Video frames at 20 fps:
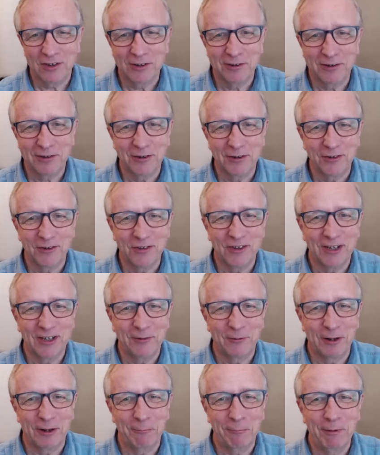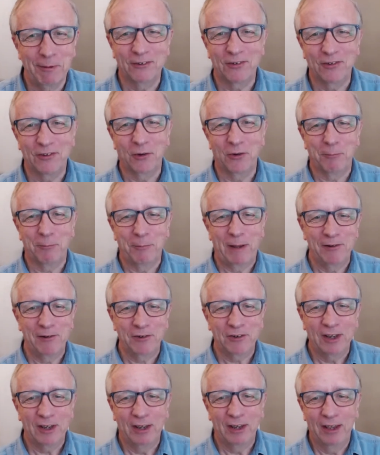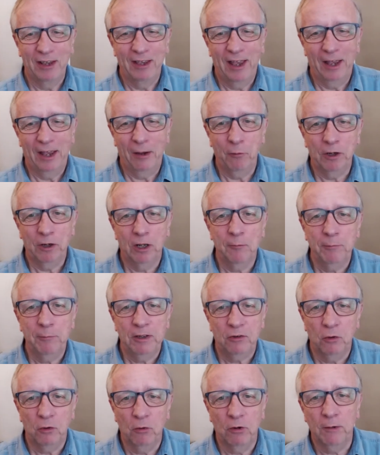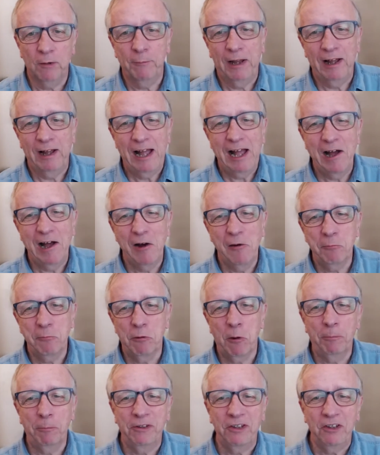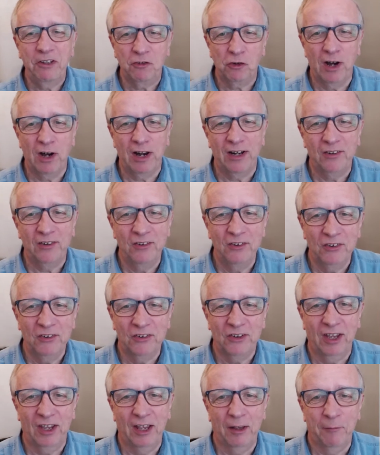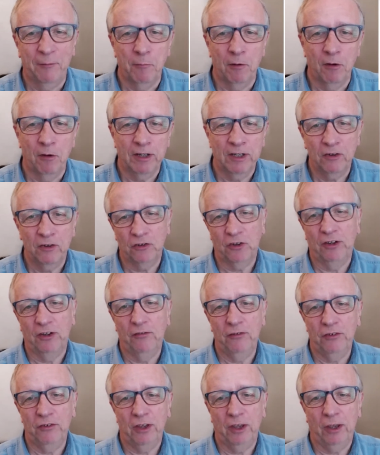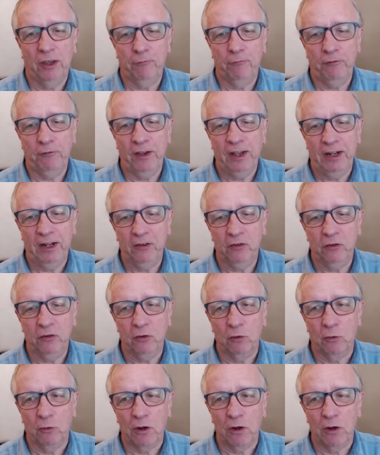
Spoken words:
you can see what I plan to talk about. And we're going to be talking about how property trends and market shifts affect your